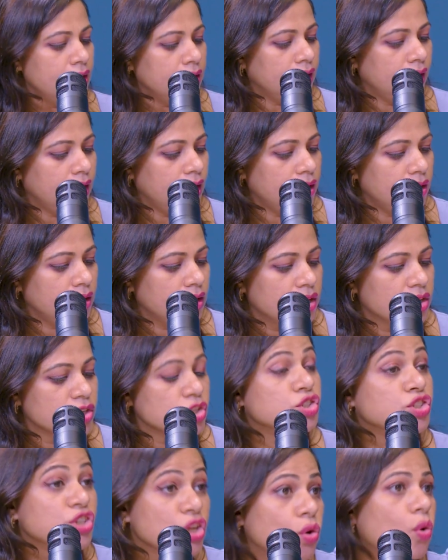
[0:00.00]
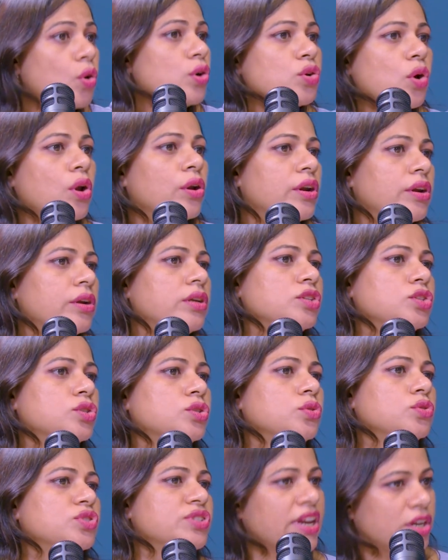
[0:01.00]
again, zero tolerance
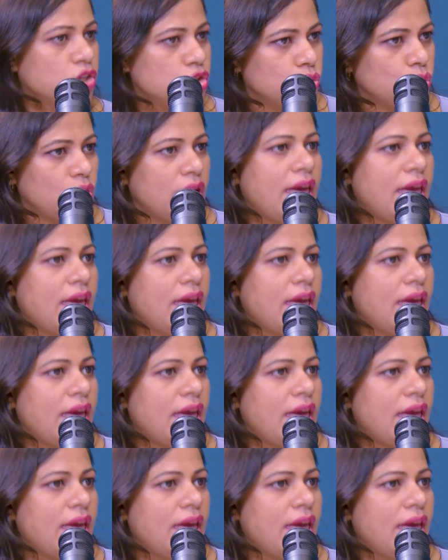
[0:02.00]
to sexual